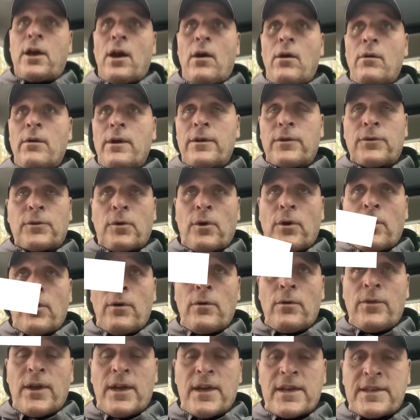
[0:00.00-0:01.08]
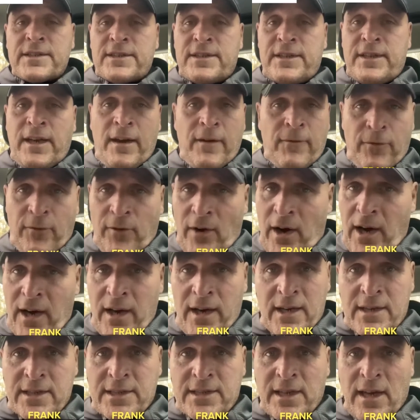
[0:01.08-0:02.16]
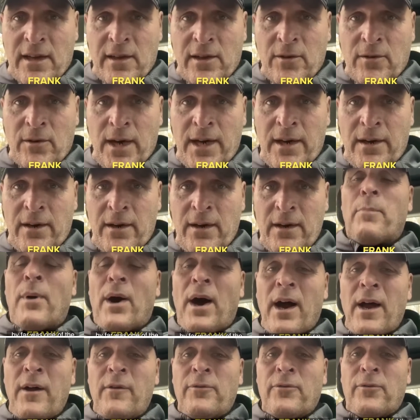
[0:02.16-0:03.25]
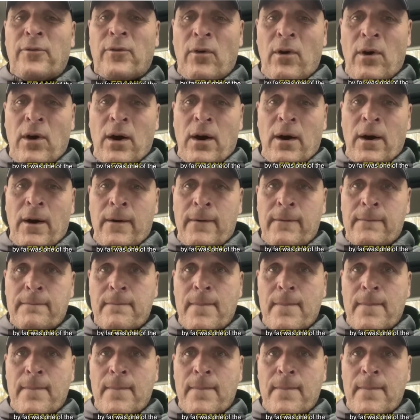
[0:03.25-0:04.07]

Going through this DeFi accelerator by far